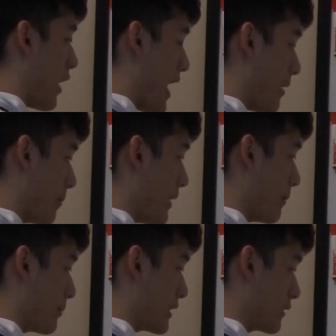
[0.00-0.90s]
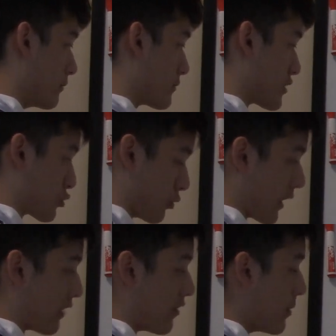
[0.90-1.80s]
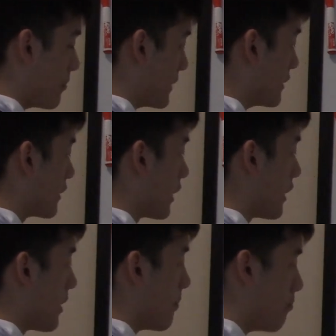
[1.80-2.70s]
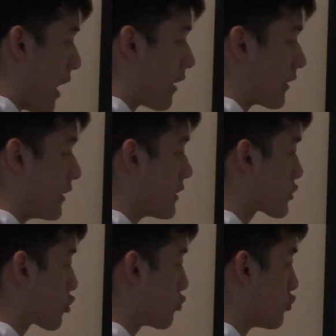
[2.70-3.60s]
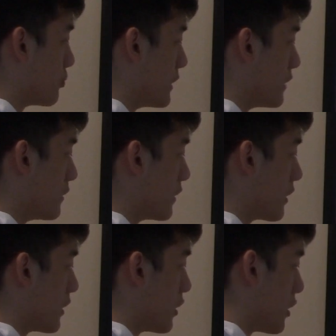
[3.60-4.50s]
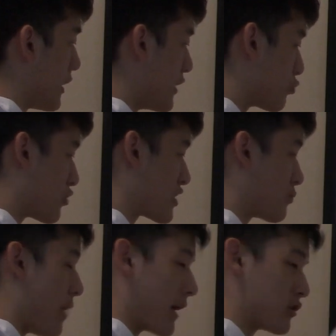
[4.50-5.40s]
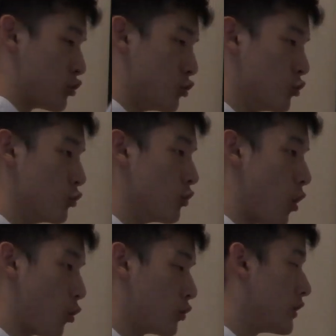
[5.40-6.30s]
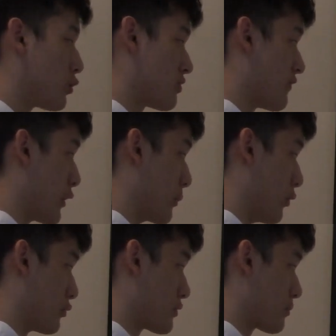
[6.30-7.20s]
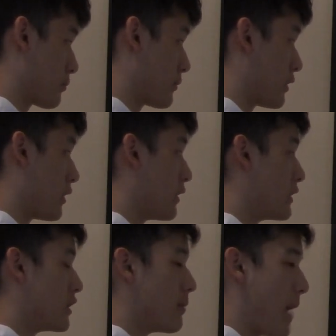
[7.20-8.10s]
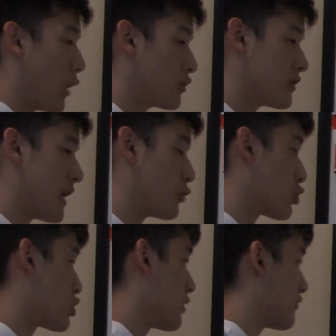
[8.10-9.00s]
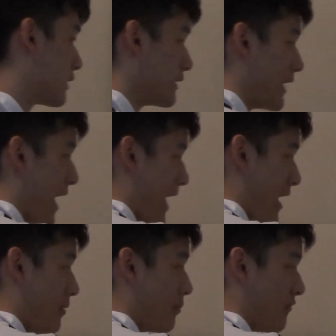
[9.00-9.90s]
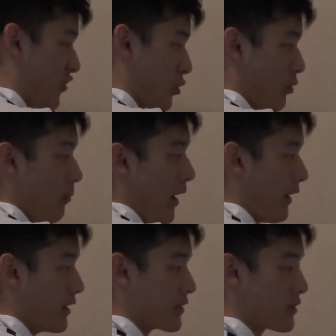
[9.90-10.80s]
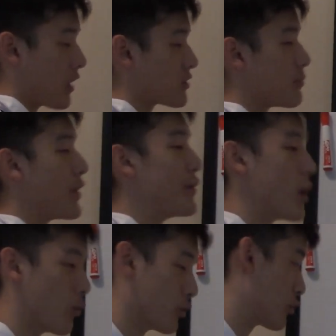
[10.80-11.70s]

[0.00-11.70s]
m and b, since we only have m and b, by is going to be in respect to only those variables. The amount that you're shifting the m variable by is not dependent on what you're